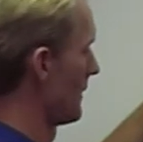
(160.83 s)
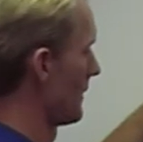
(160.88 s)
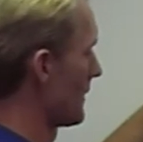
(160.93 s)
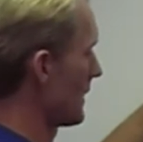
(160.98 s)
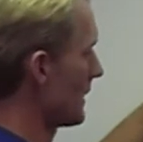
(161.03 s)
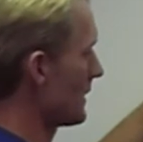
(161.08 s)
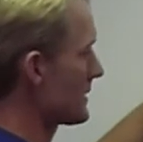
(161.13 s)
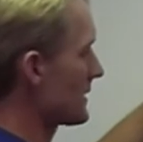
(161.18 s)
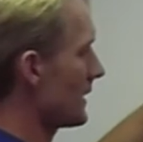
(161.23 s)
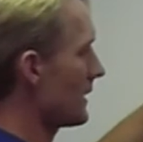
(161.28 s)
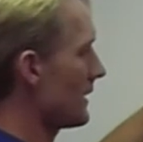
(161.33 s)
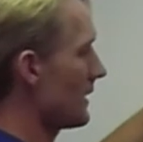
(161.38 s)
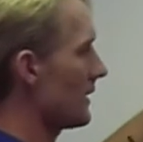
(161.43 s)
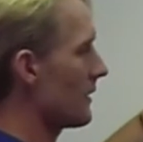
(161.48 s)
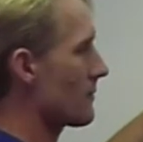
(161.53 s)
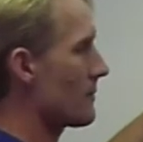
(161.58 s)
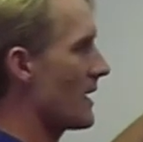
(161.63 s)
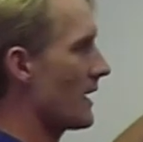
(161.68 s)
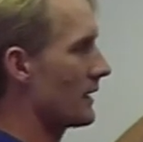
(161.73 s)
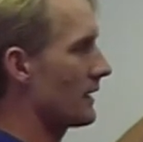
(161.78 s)
The antenna
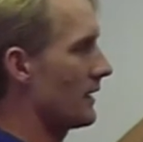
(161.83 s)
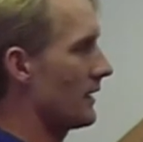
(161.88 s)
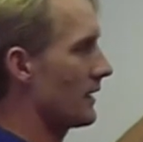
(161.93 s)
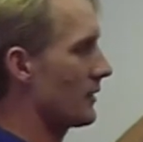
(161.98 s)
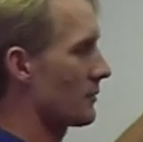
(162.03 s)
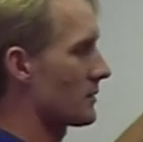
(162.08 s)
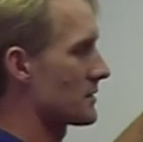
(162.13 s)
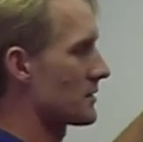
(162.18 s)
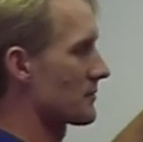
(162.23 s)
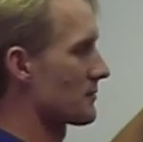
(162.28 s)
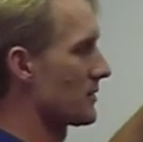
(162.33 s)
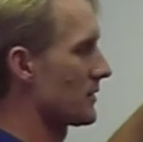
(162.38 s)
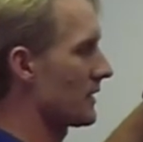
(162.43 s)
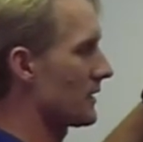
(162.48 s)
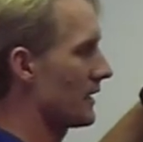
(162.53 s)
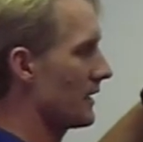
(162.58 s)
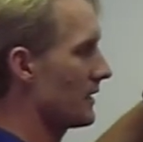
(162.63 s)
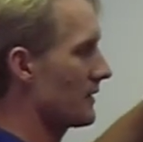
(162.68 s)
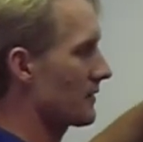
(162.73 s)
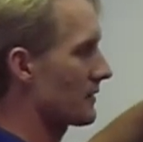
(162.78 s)
is magnetic, which is really
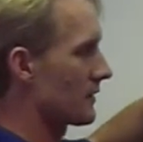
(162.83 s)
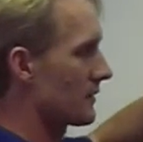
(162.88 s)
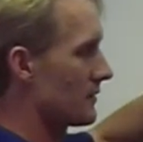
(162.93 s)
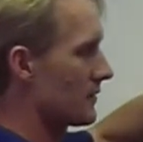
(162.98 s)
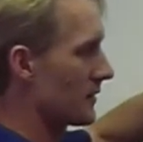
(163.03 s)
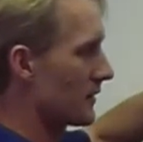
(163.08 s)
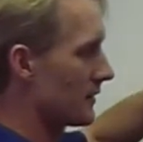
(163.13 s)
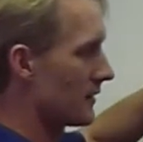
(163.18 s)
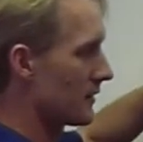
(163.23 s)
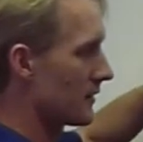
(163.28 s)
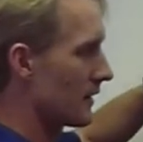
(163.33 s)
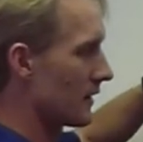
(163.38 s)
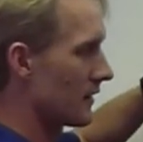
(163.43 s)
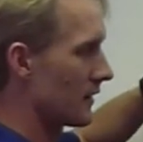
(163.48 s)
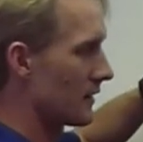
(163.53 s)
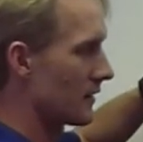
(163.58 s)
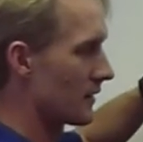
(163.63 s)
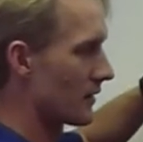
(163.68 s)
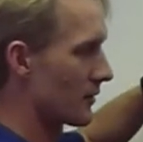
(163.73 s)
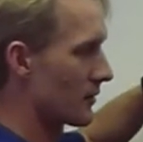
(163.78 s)
nice because you can,
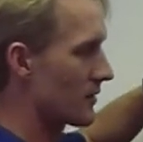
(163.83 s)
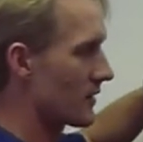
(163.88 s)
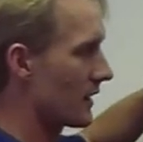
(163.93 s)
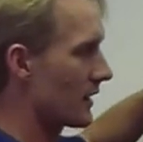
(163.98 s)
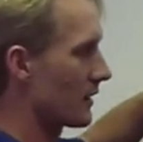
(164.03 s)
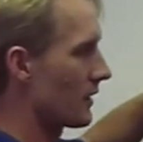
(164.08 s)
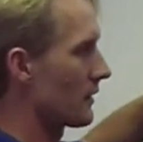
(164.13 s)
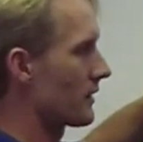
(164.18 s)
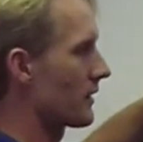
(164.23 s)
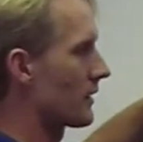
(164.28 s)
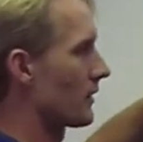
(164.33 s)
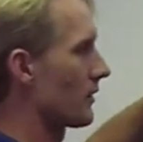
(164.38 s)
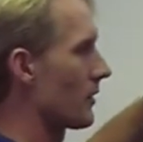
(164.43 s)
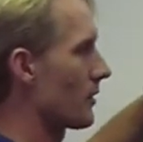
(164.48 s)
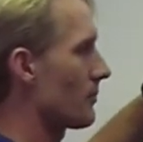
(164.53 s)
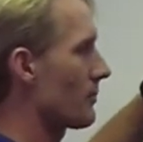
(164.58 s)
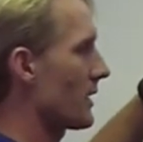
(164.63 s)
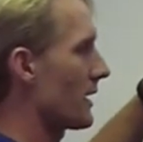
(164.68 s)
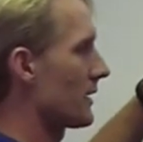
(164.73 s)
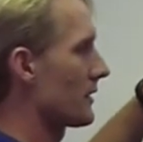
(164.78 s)
stick it on the
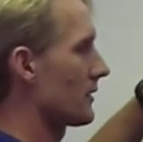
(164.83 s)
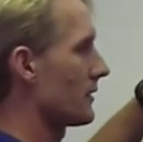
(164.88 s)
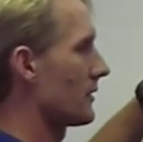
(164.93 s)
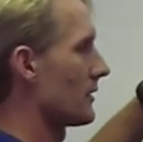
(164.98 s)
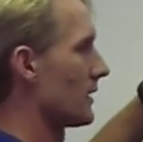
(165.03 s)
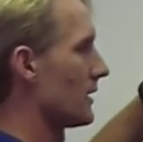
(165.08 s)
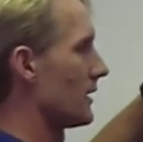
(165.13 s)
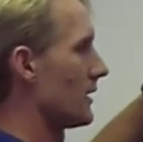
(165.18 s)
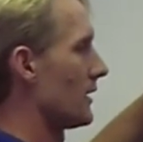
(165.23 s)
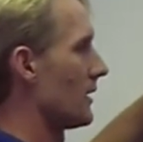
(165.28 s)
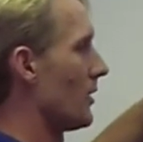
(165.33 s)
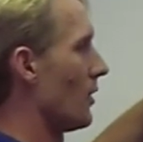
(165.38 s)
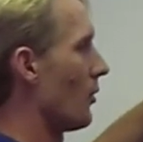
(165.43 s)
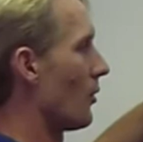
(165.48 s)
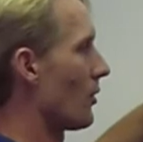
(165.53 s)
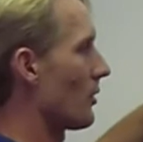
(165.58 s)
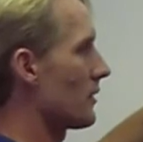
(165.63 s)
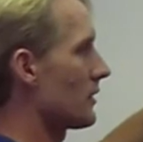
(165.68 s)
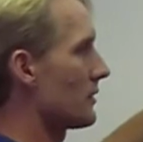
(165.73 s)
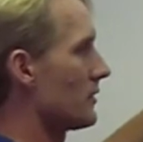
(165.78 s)
alarm panel,
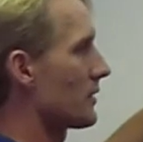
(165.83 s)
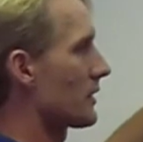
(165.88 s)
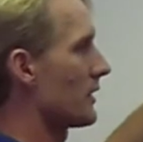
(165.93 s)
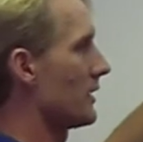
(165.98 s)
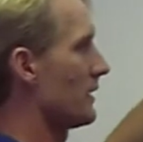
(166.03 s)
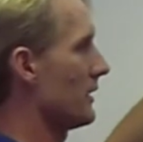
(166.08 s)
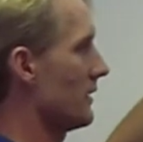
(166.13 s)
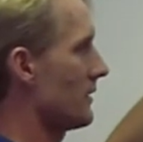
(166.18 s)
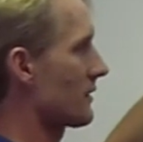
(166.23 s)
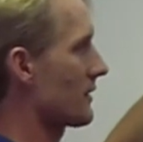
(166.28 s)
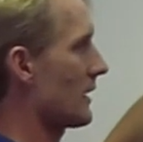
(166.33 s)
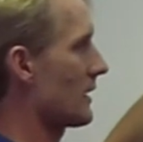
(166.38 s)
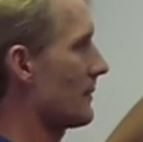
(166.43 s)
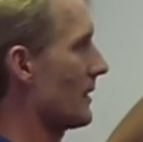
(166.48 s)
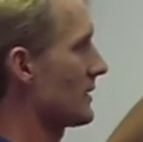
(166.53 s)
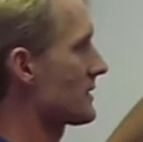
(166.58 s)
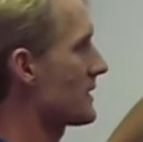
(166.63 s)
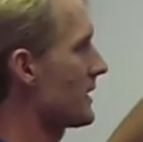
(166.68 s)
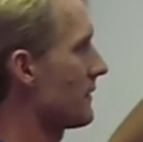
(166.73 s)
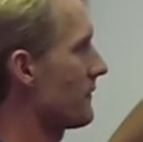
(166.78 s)
or you can. It's got
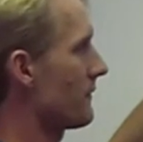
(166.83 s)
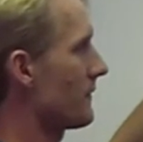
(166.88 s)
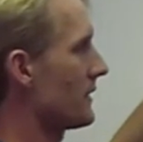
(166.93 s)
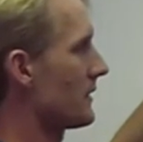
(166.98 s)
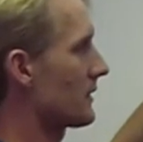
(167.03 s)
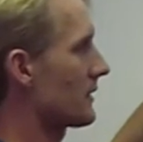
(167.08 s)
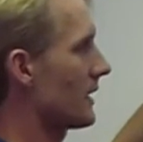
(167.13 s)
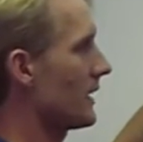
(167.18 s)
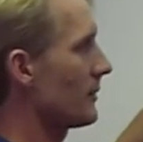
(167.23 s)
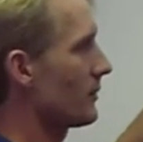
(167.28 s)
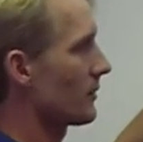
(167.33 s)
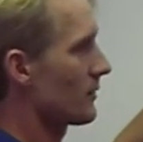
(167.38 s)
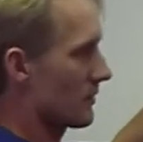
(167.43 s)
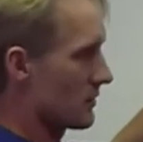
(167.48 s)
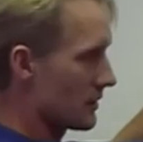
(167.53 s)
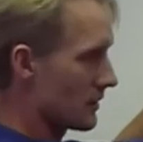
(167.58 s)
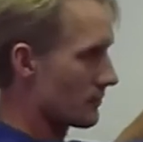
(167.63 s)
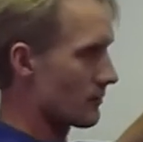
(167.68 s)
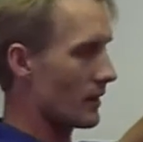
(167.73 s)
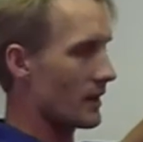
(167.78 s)
about 10 feet of cable, so
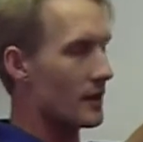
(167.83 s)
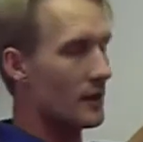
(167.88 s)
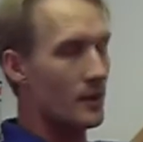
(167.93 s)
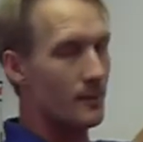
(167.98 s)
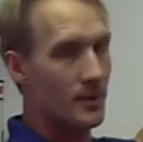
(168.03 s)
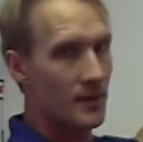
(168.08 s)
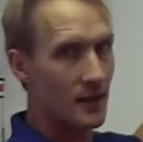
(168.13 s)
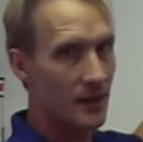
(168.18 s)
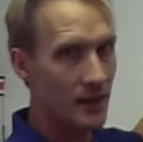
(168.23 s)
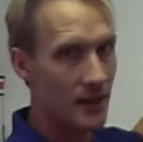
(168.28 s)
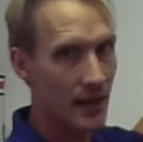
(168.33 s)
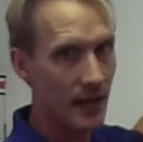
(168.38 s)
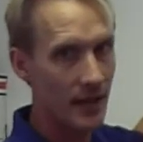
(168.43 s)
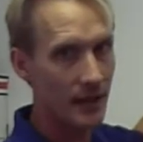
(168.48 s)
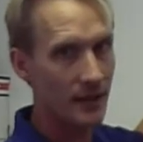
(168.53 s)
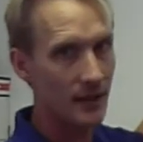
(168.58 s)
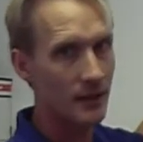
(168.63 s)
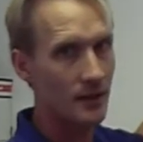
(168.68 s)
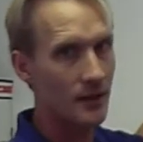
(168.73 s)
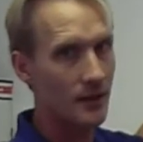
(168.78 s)
you can run it up into the
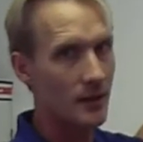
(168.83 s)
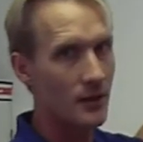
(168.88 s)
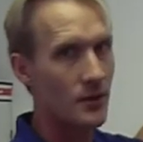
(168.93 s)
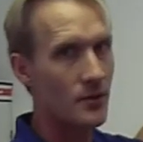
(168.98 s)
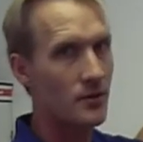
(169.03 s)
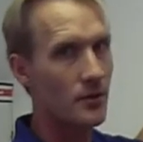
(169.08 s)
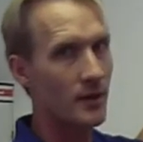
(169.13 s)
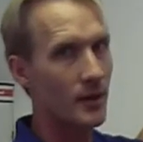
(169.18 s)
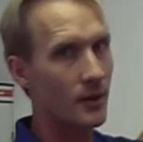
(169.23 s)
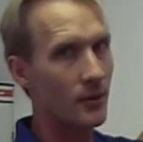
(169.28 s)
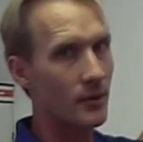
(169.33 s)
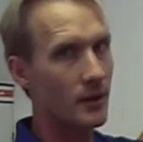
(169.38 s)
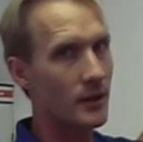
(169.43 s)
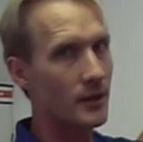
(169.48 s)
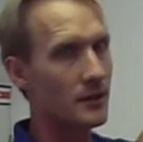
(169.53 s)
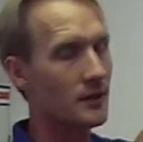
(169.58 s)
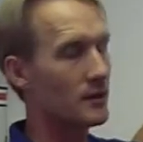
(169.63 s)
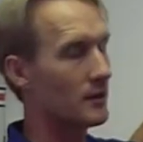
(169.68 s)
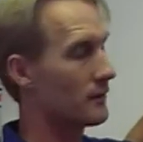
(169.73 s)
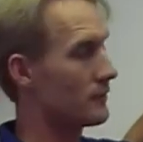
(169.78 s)
attic. So that
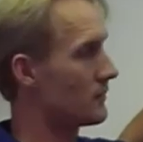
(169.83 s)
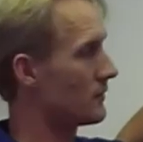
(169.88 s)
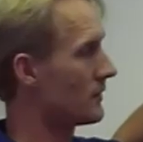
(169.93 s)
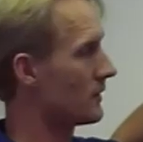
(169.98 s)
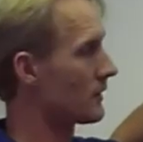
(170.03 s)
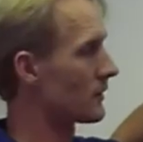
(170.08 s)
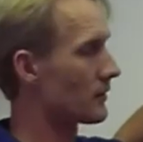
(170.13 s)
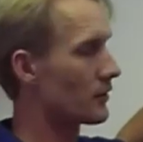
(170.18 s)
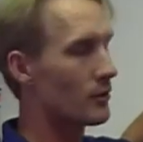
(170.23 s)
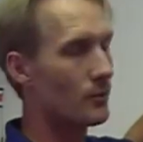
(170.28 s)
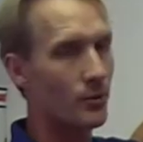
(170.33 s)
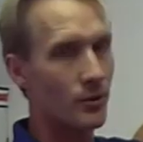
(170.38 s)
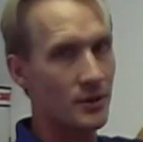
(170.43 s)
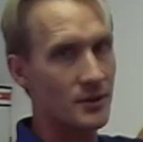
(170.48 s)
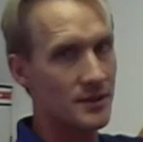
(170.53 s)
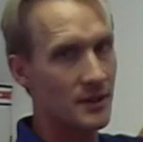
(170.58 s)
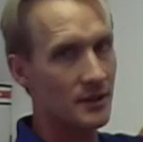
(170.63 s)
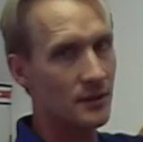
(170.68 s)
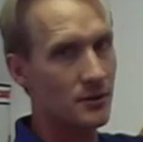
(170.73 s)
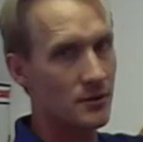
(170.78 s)
way, if you need a little more
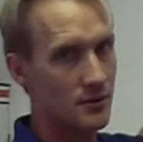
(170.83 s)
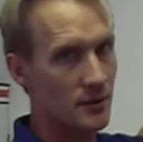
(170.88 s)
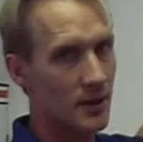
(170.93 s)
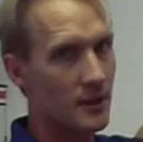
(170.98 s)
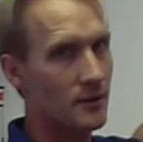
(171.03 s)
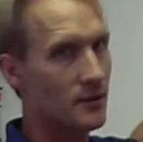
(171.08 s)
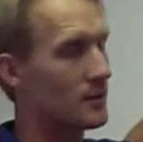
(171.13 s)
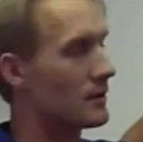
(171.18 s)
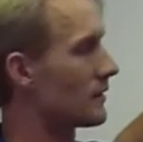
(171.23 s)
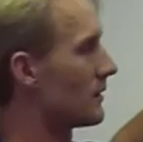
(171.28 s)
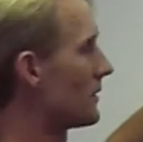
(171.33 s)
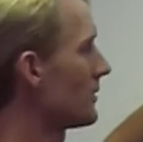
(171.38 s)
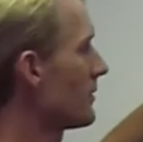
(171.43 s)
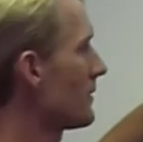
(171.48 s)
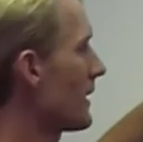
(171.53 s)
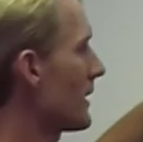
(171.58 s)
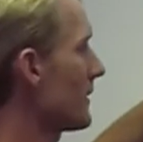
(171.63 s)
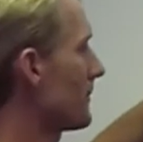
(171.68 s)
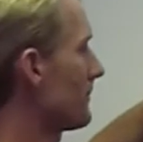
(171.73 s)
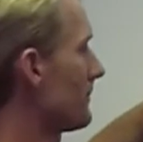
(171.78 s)
signal strength, you can do
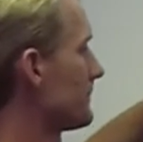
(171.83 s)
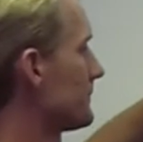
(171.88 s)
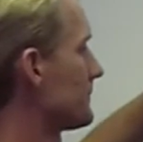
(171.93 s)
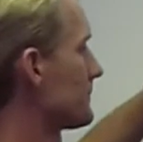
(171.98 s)
that.